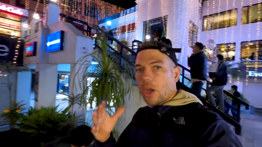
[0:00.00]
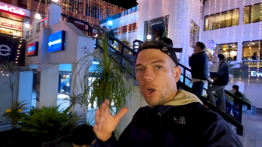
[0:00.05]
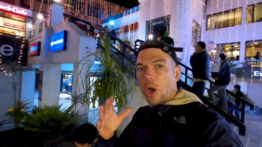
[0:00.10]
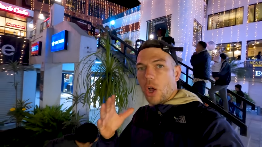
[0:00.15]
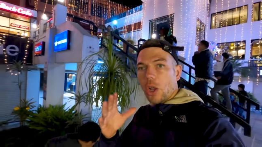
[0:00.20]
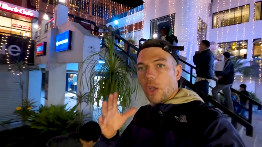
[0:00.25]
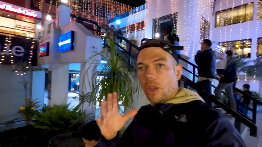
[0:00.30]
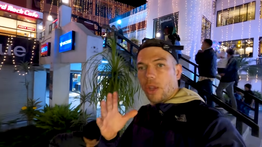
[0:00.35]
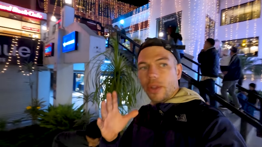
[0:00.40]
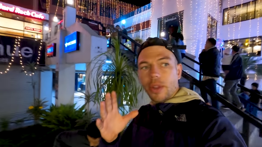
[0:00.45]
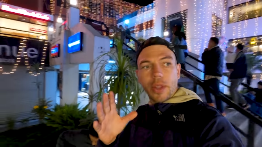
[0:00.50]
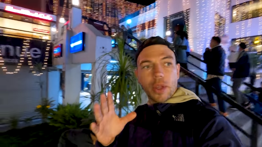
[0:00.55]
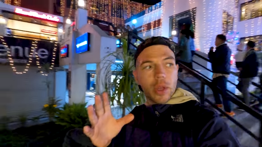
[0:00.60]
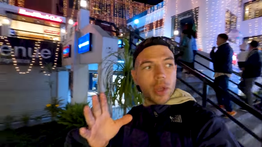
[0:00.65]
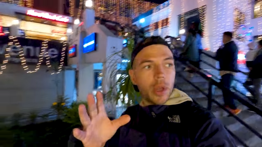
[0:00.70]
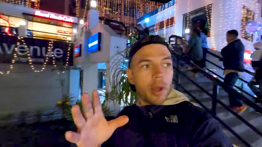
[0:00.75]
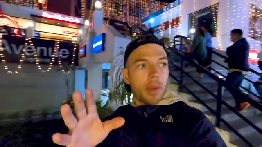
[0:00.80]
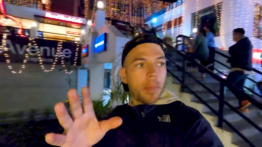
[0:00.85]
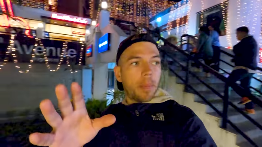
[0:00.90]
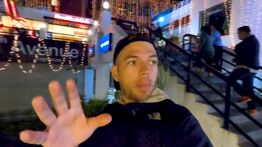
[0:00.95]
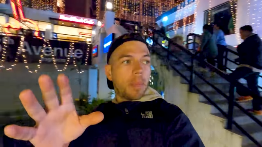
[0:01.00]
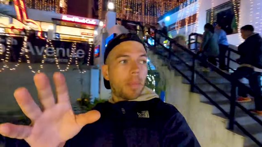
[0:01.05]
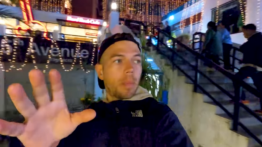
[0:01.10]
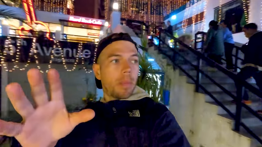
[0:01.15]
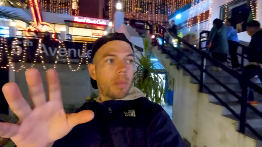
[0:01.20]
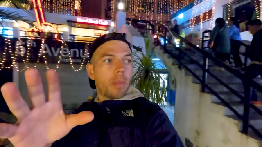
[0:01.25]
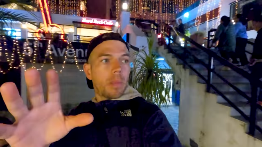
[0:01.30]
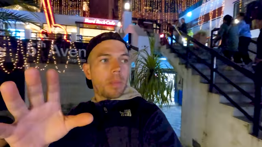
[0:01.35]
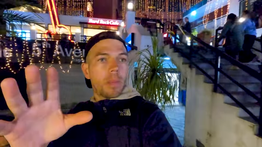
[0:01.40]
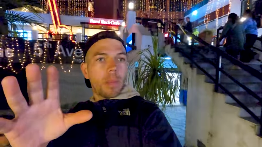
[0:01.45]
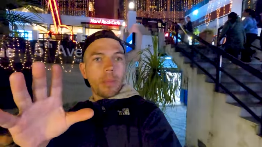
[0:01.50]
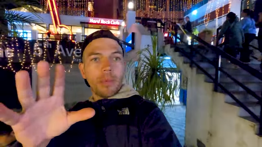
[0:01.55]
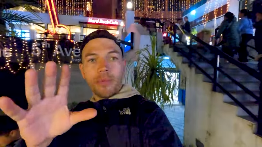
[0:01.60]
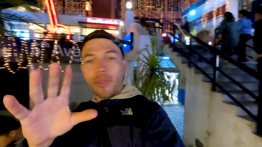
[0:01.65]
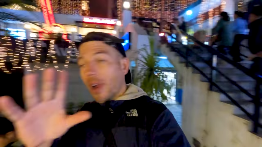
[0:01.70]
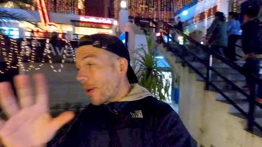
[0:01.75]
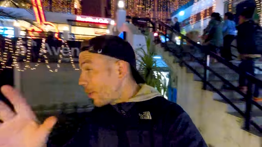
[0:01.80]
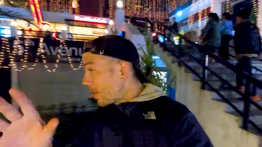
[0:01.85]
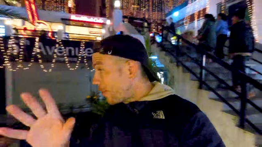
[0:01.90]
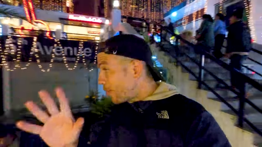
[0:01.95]
on the
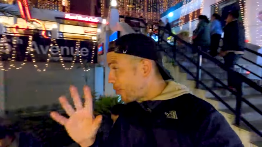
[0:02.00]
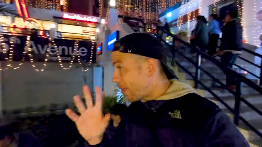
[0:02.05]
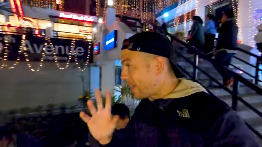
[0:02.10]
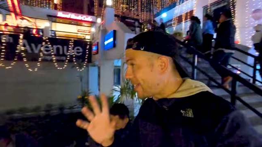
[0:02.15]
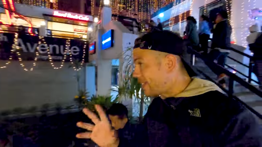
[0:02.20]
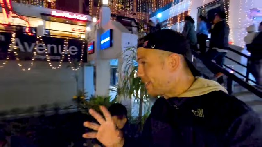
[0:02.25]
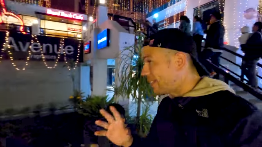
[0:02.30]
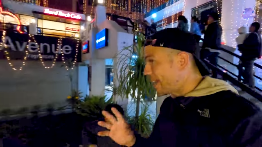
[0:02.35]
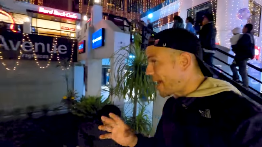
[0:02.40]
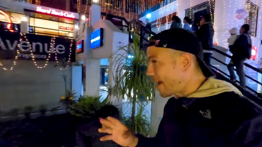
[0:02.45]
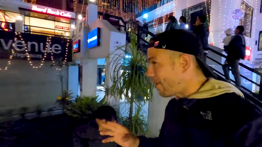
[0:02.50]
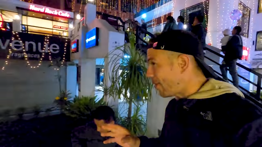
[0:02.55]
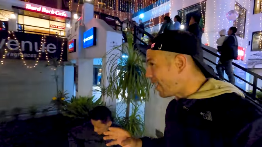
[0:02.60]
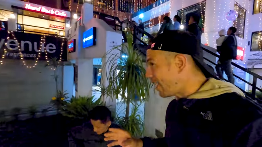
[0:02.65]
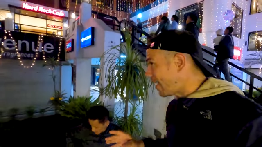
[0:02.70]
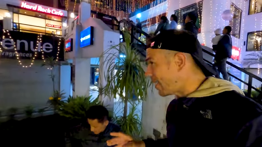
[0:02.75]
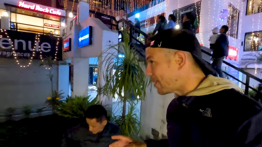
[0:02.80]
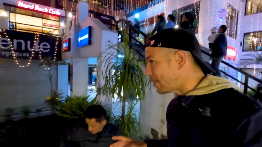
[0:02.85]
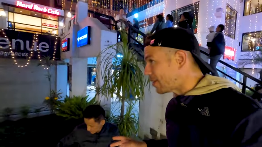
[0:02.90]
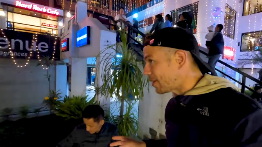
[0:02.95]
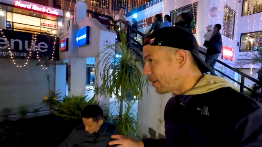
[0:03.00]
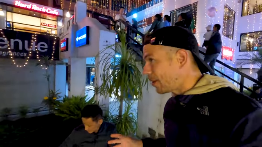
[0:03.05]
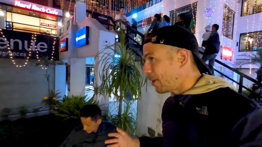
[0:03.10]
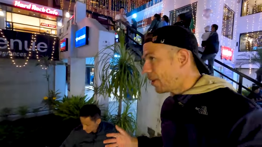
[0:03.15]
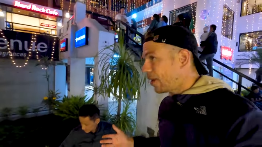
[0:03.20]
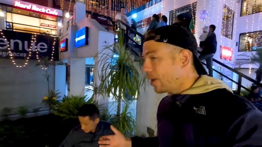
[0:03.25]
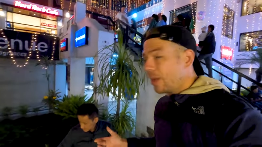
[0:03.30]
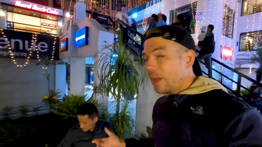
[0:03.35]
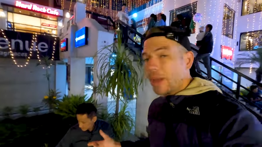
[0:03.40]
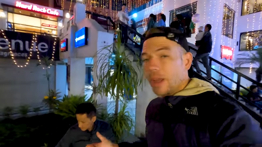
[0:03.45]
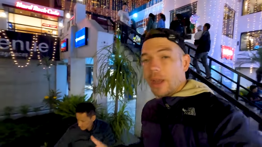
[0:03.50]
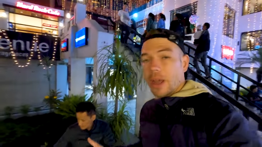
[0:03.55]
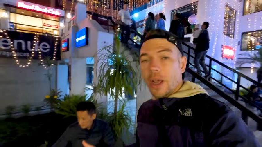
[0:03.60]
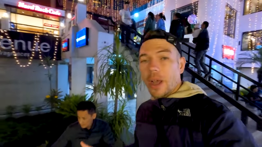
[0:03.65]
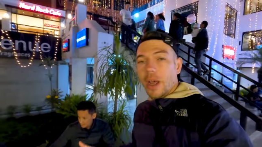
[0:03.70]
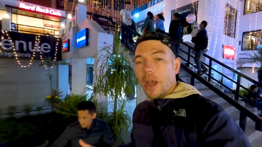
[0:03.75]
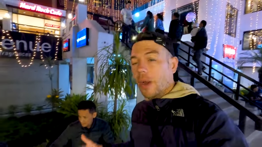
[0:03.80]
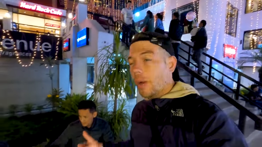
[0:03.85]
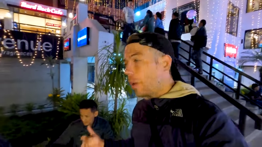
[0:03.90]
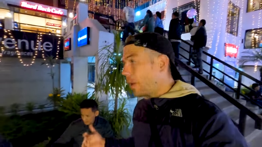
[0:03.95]
very fancy area. So
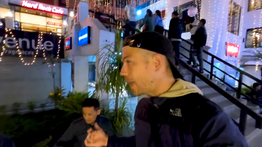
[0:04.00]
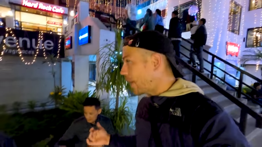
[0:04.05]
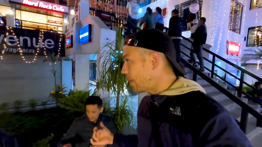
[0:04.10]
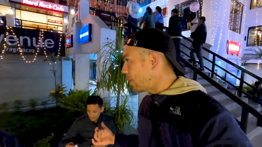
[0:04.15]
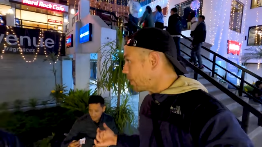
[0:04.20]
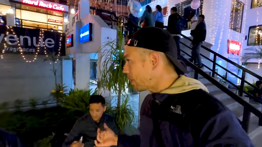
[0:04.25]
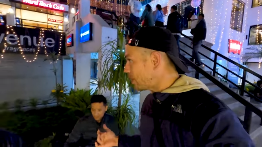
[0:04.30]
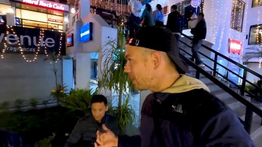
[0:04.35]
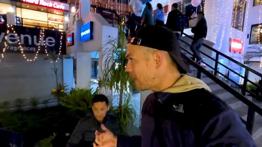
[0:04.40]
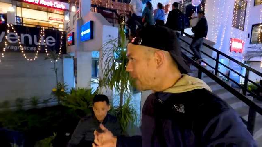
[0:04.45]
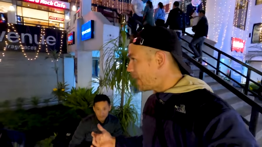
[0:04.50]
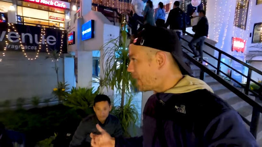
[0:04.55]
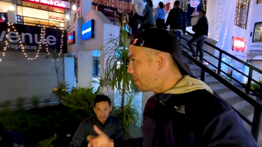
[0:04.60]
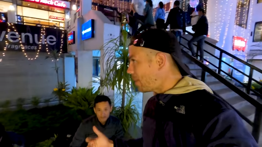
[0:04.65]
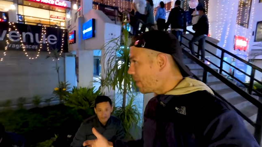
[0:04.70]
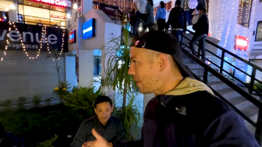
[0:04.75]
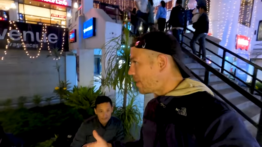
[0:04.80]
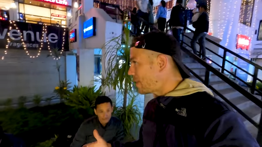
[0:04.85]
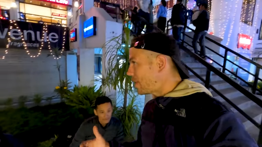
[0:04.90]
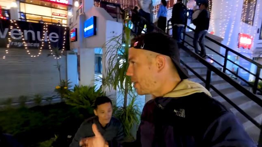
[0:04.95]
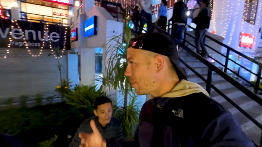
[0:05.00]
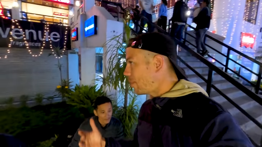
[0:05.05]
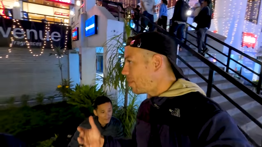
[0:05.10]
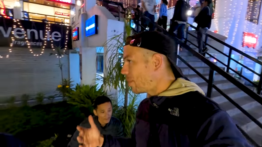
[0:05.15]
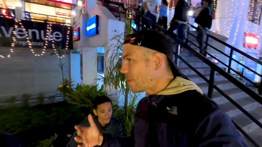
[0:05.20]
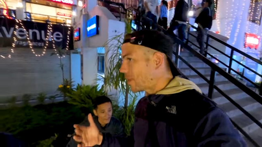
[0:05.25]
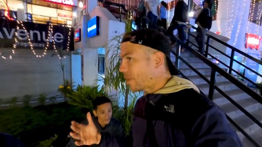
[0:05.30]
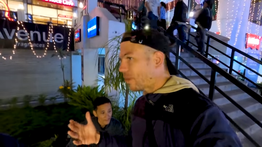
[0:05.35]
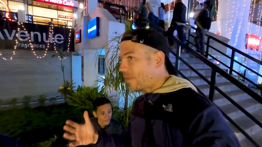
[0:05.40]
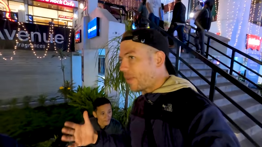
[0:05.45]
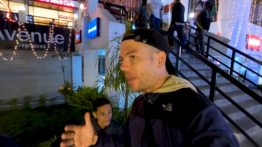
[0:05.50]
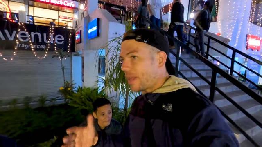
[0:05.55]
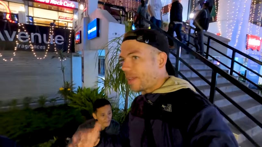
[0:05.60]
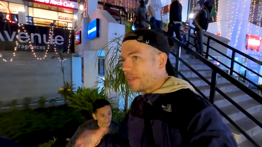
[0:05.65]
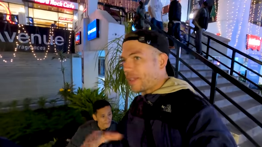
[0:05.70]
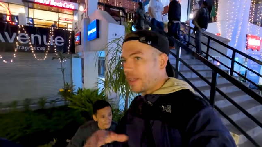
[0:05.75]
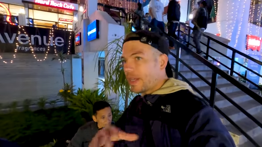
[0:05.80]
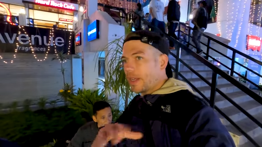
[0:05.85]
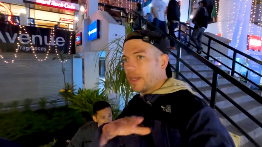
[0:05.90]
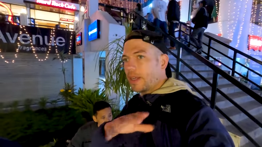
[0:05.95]
Ugen was telling me it's the most
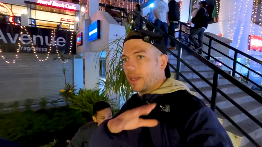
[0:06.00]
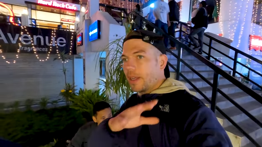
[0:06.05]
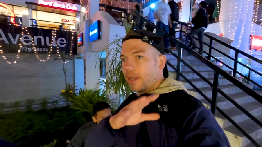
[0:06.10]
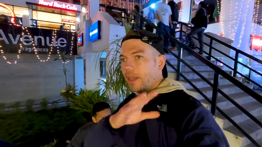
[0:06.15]
fancy